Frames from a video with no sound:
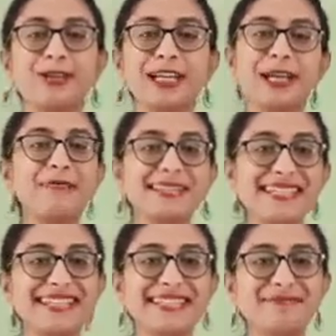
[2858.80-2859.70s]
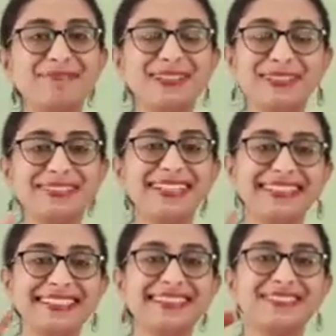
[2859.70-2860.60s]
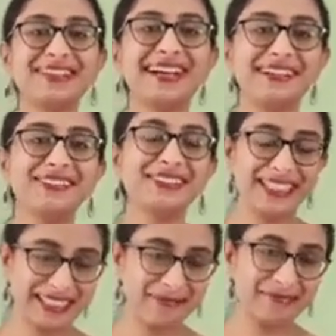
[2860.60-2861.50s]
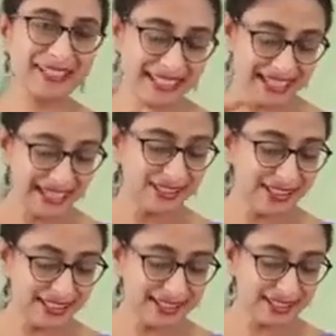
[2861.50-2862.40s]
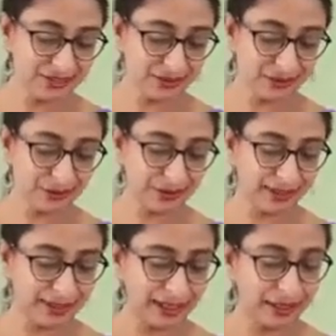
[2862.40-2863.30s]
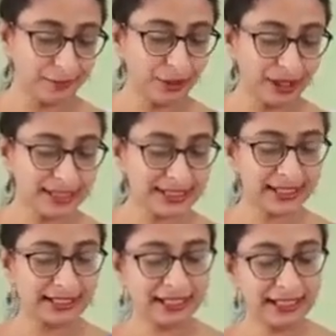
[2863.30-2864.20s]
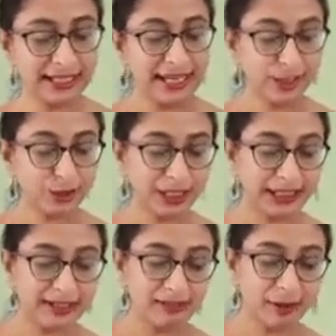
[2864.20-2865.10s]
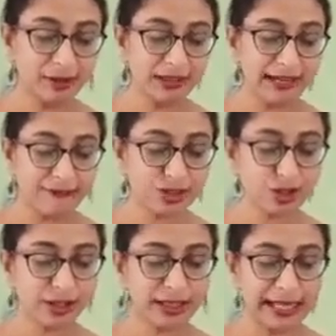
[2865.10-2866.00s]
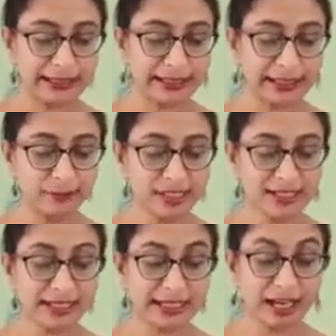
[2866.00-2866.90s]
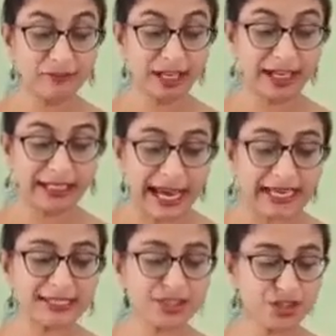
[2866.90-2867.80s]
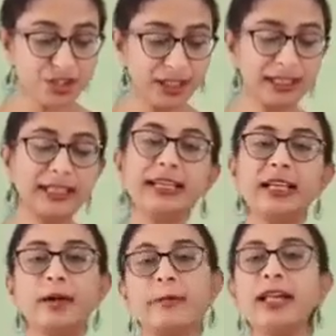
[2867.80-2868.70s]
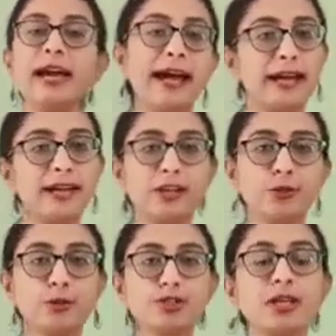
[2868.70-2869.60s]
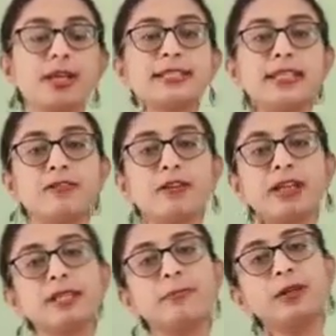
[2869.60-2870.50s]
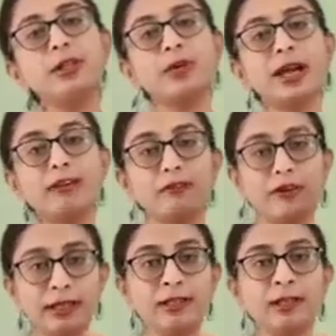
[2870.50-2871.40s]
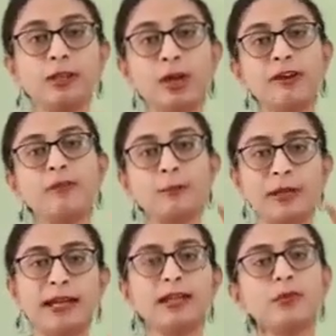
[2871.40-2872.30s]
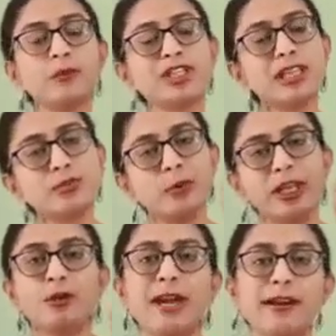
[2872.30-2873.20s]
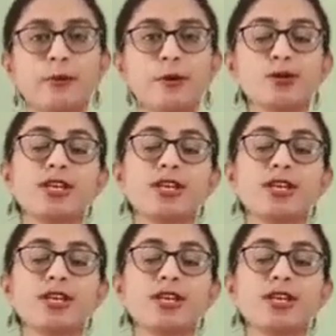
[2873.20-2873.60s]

a layman's example. Don't write those examples. Just to help you understand that you can develop the livestock and other animals that have enhanced genetically determined attributes. Say for example, you have a plant which has very good attributes,